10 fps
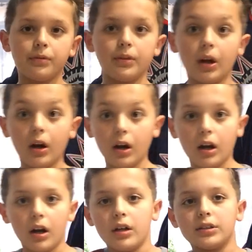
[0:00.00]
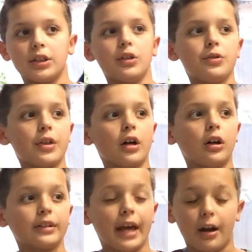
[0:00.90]
There is a new thing
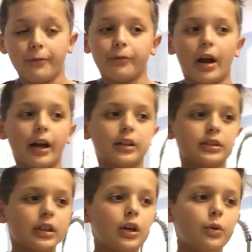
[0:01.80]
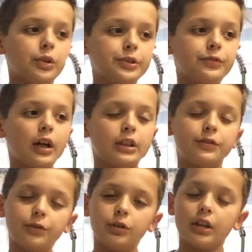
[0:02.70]
called air fryers, which
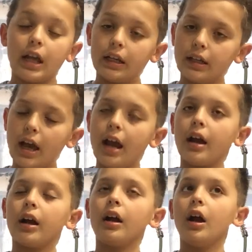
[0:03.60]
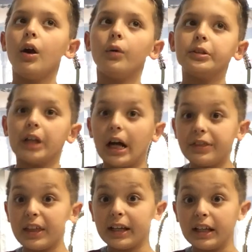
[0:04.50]
fries food in air, which
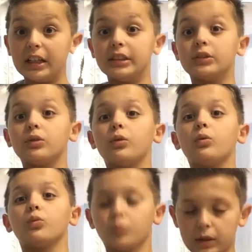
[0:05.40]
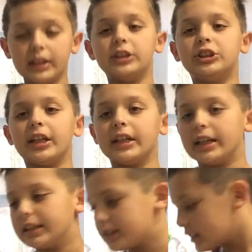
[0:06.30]
I think is really
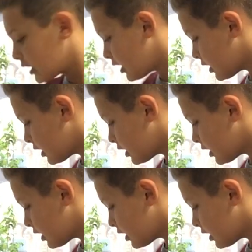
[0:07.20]
genius.